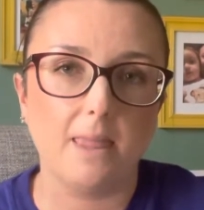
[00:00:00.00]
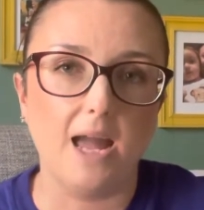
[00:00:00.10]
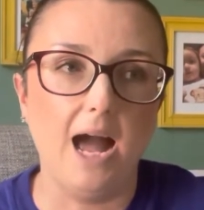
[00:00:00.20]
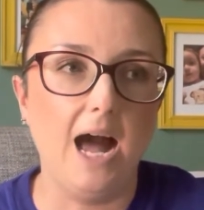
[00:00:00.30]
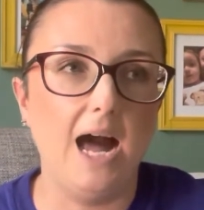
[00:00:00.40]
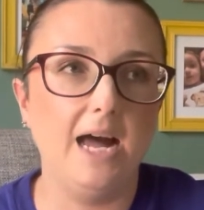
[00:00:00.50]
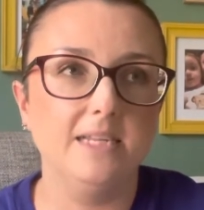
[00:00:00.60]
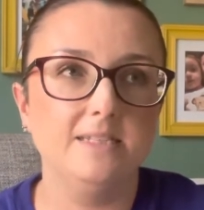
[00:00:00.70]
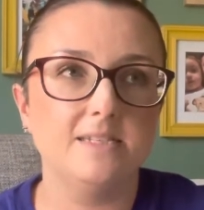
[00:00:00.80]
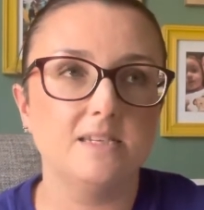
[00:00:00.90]

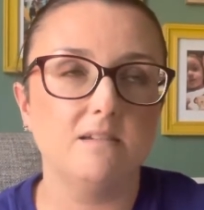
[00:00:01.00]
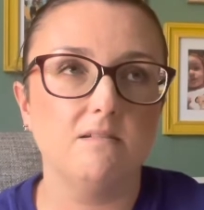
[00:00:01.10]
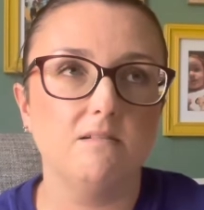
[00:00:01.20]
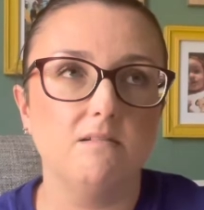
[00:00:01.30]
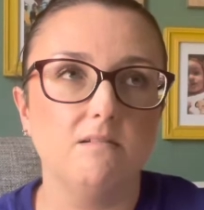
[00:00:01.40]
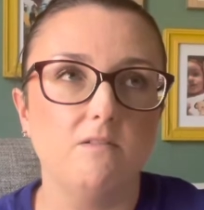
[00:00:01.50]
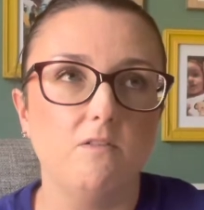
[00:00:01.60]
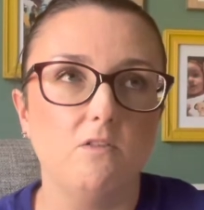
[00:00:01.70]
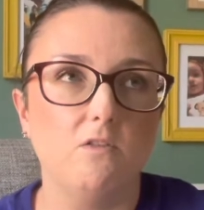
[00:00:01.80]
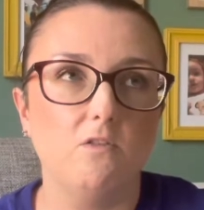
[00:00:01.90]
and
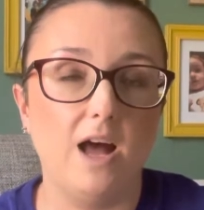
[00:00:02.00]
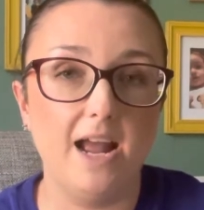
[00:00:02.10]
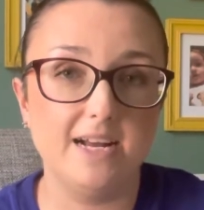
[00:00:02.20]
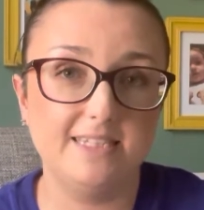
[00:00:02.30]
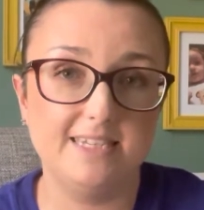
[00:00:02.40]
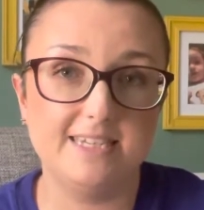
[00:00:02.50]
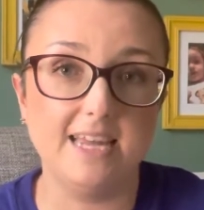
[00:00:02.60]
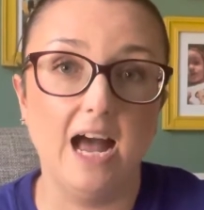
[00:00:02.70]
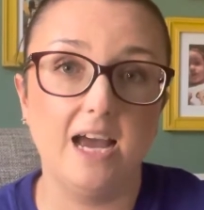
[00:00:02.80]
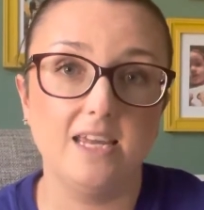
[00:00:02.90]
I had to
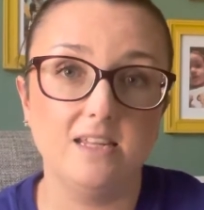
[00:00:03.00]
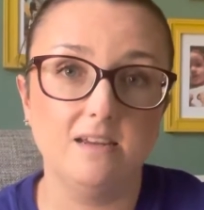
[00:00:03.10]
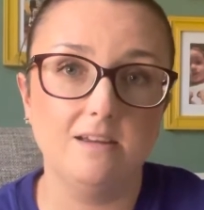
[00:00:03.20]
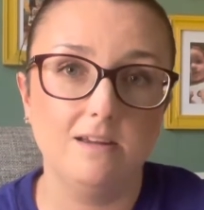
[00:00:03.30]
sign,